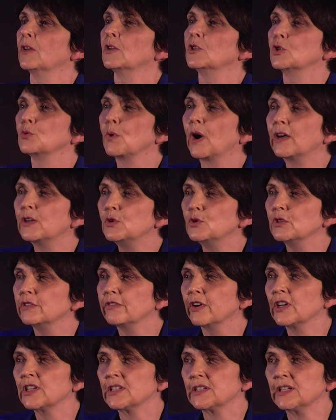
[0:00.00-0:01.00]
to our
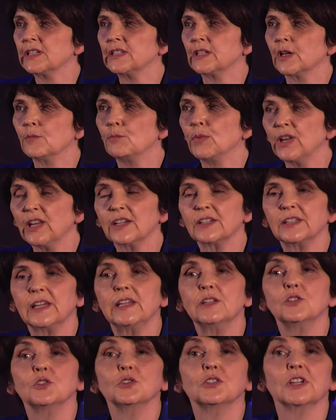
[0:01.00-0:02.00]
university's
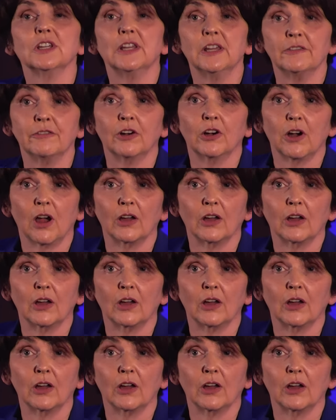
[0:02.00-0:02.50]
ability to deliver